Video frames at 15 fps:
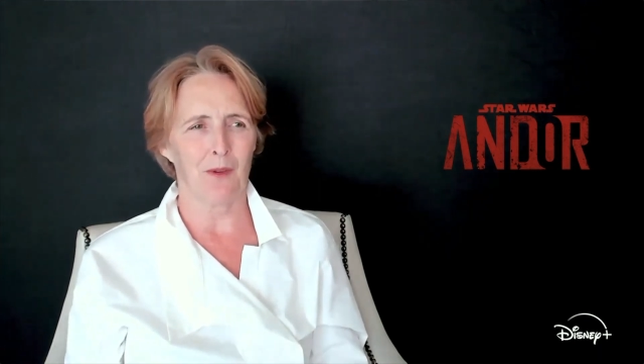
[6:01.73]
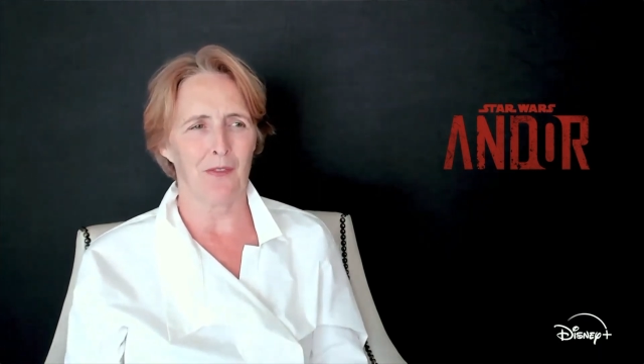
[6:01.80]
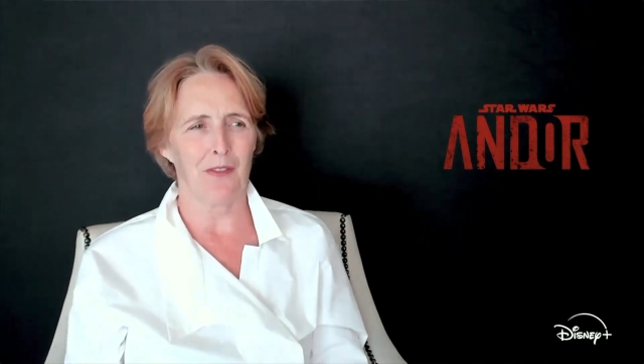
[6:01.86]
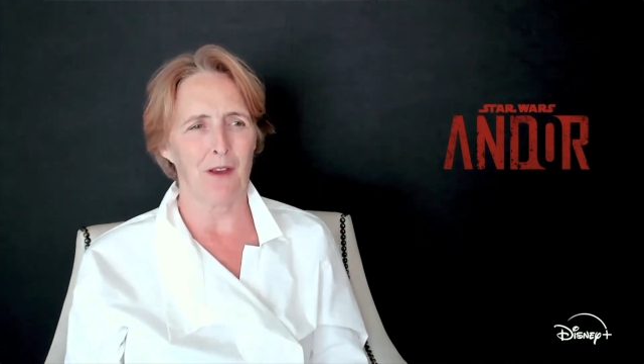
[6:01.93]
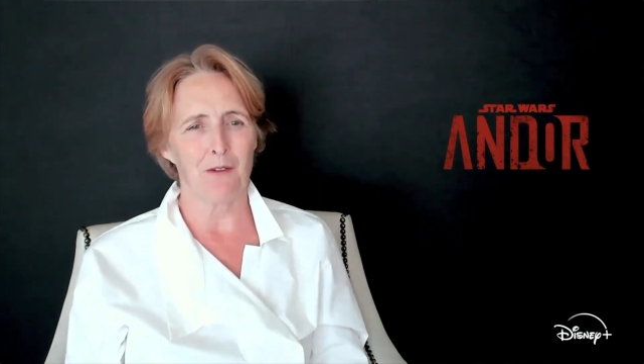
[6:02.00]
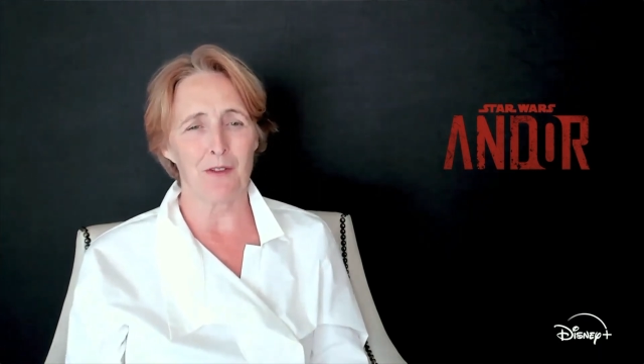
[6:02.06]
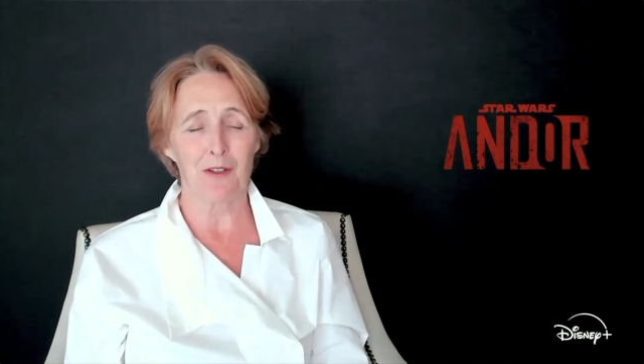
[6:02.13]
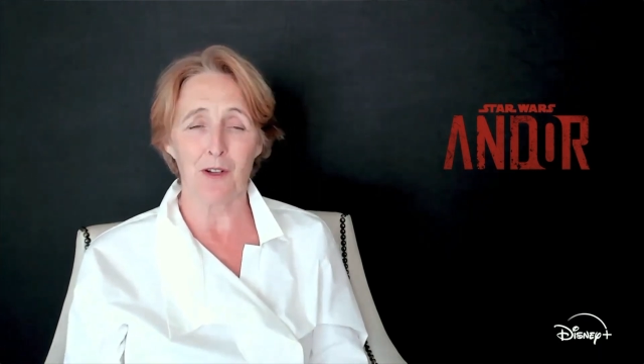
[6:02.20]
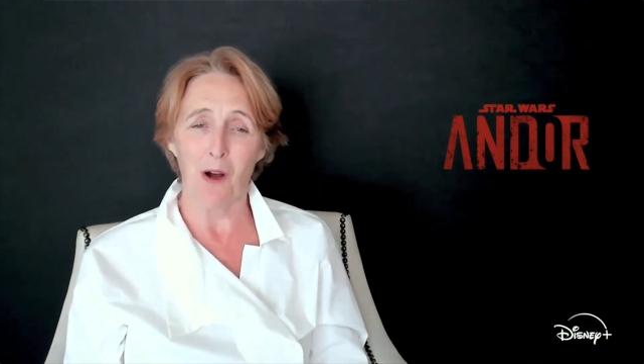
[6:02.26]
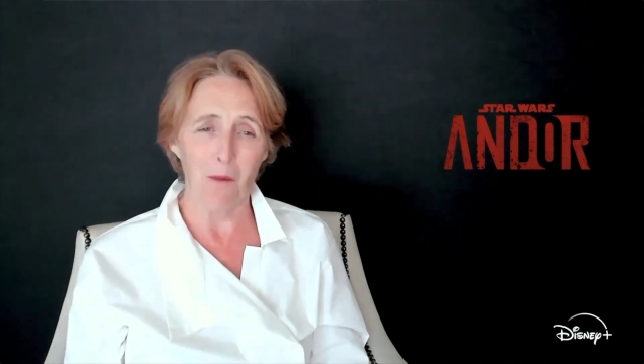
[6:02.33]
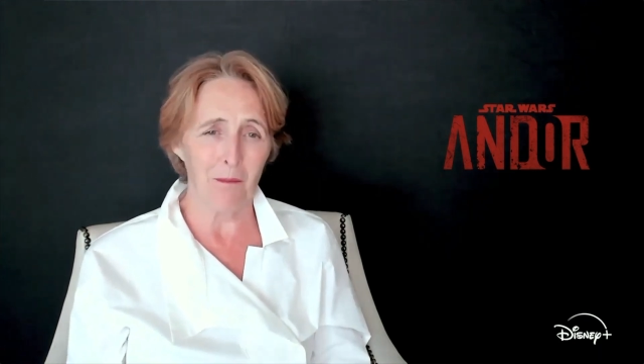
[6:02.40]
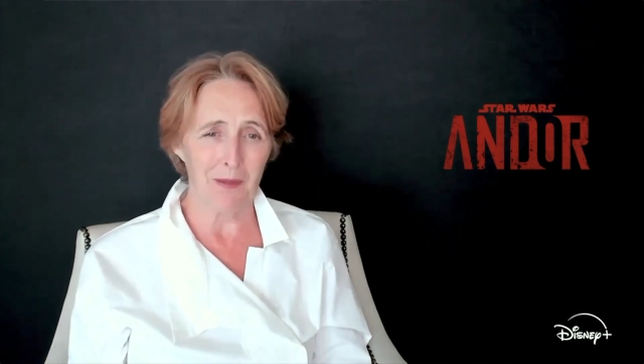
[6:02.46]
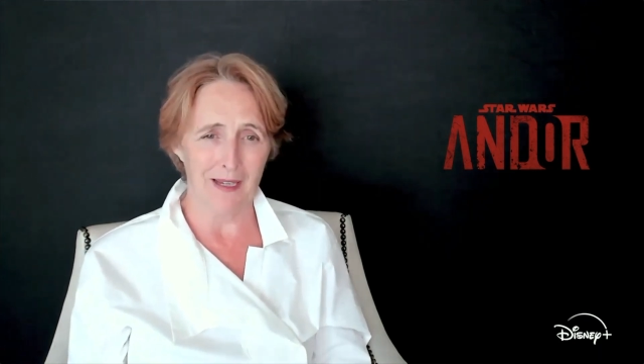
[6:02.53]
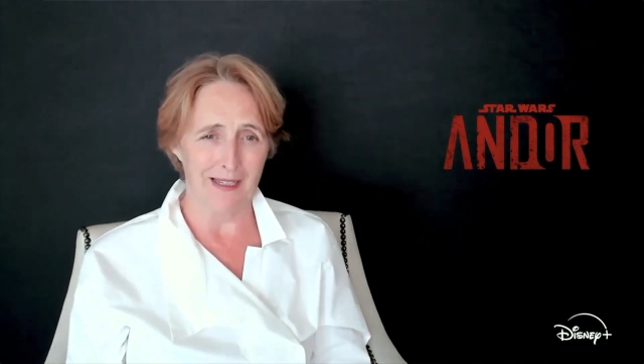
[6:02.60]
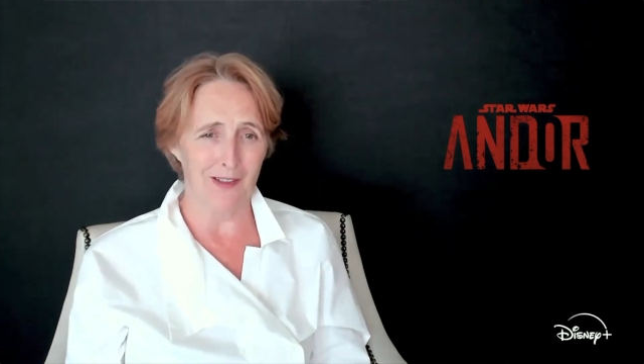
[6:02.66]
with. They're as
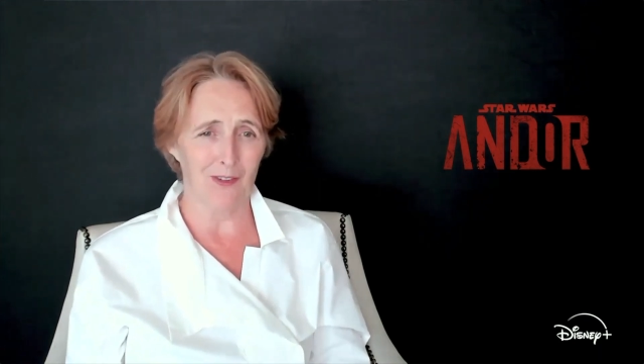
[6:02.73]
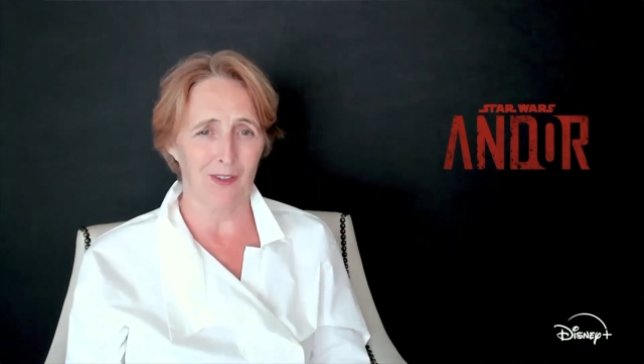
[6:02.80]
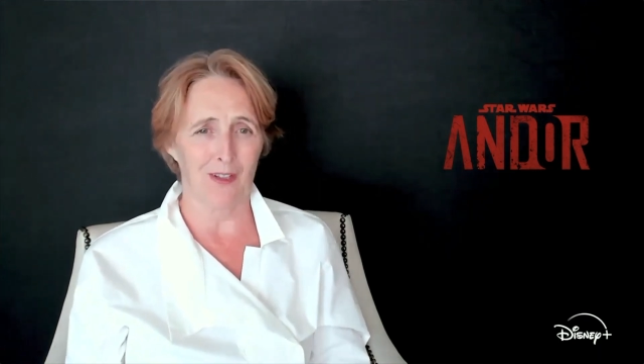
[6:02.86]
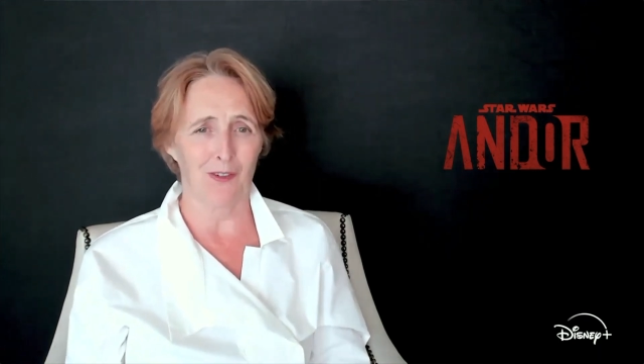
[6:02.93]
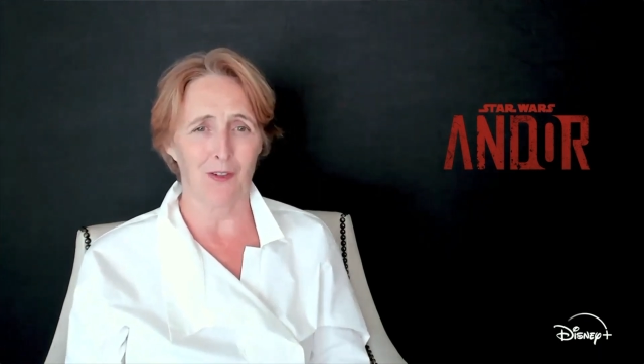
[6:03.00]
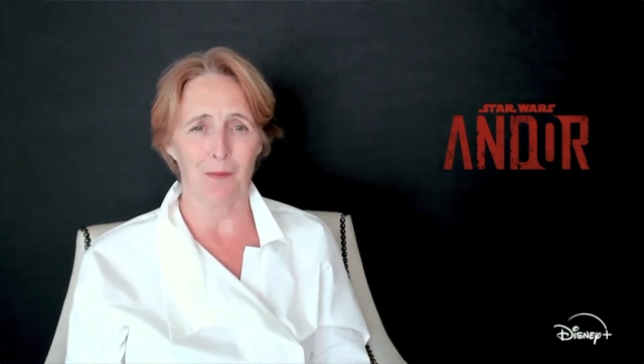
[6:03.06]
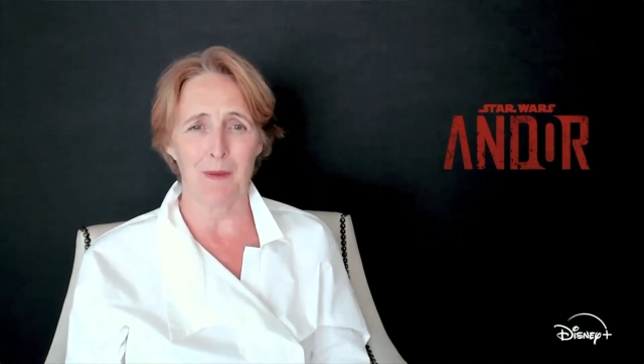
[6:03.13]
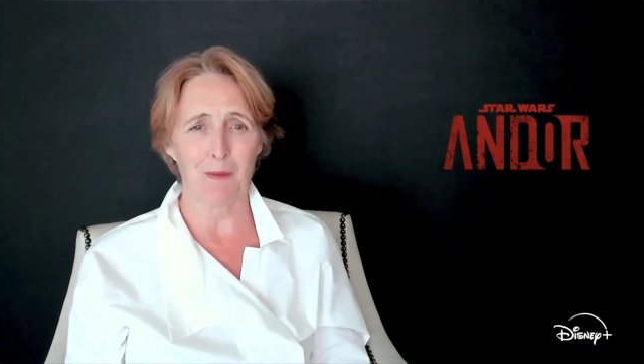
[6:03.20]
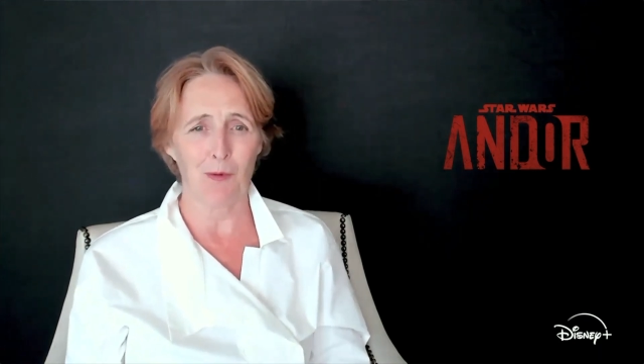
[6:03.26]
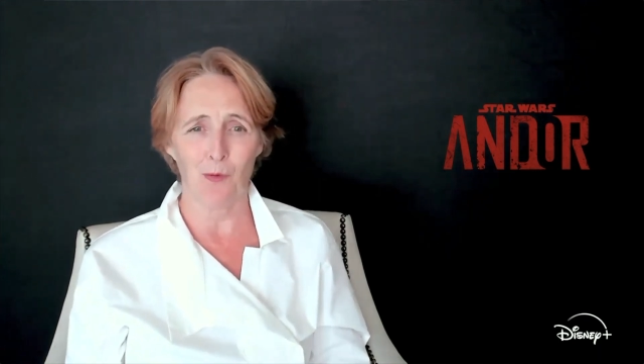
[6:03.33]
complex as the